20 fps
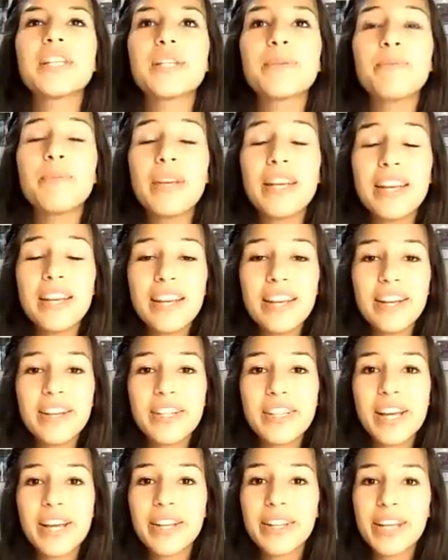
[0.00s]
is me
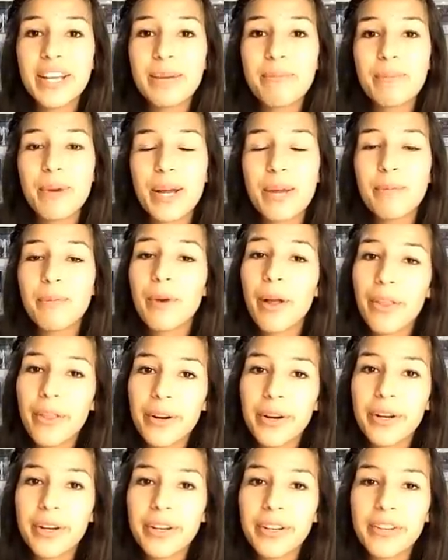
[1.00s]
telling my
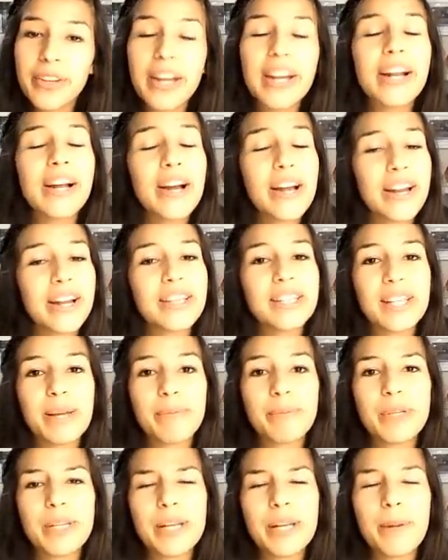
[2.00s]
brother that I got
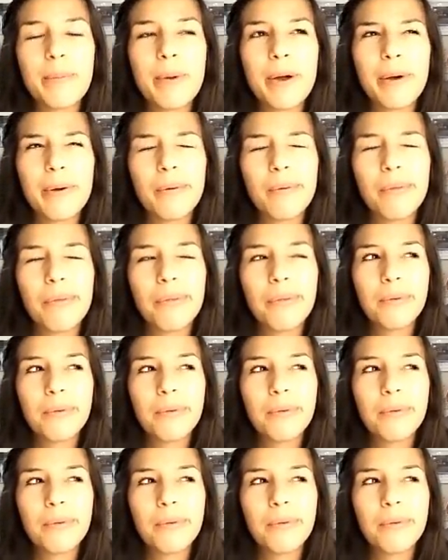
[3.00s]
accepted about